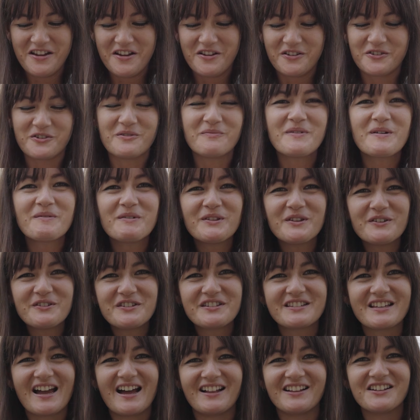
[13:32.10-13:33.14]
Do you remember those
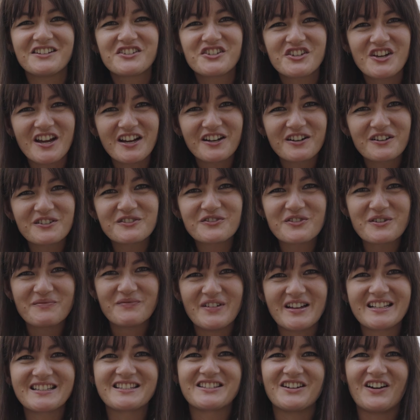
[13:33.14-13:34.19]
salad shakers from
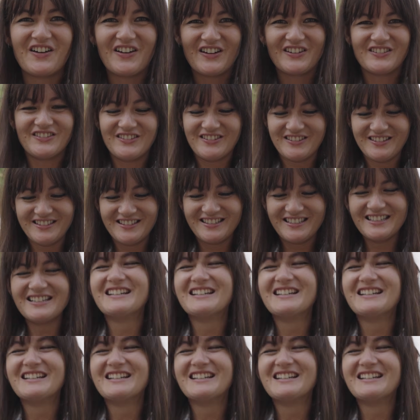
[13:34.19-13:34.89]
McDonald's?